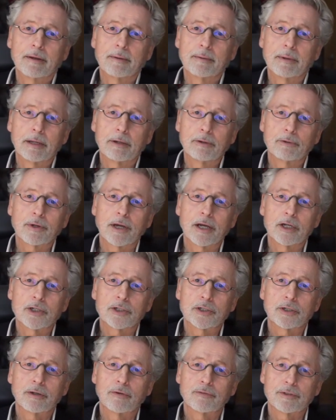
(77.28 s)

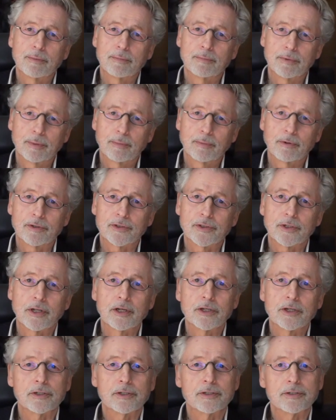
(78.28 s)
education of Symptom
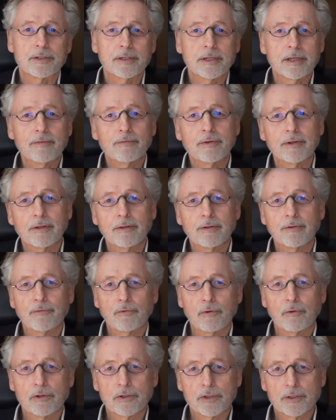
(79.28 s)
Constellations even in the
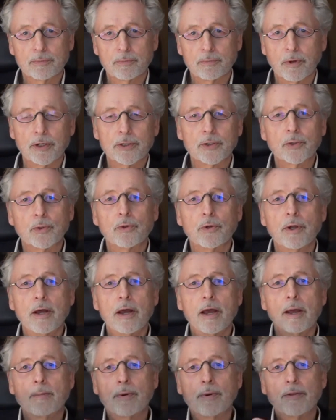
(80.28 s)
first module,
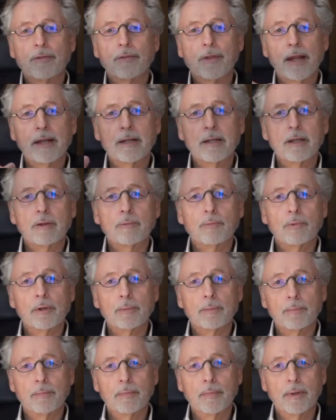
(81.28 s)
but then it will
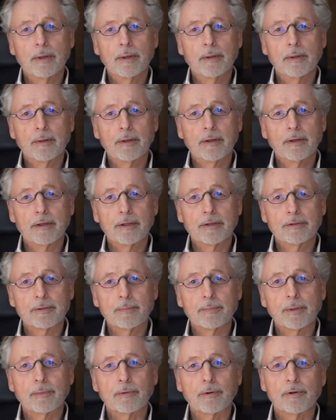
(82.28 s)

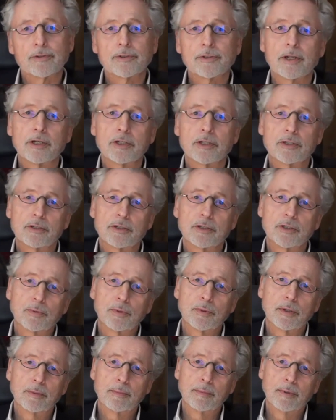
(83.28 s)
Symptom Constellations
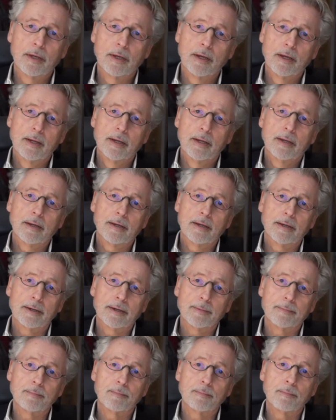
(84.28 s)
will
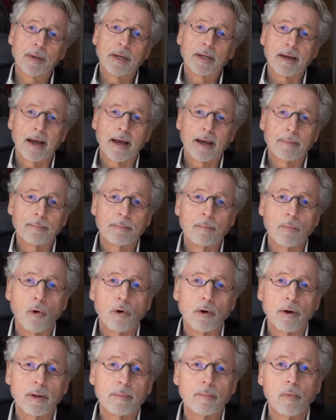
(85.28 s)
pick up
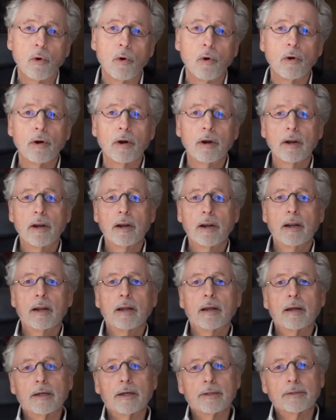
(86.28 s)
more and more
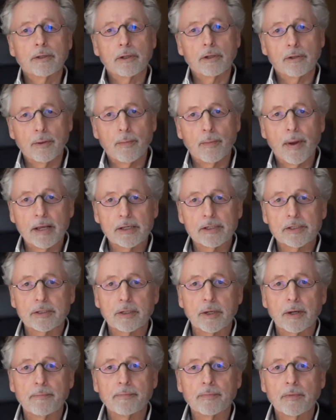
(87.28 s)
to the
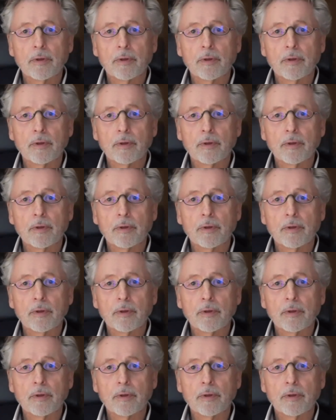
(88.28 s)
master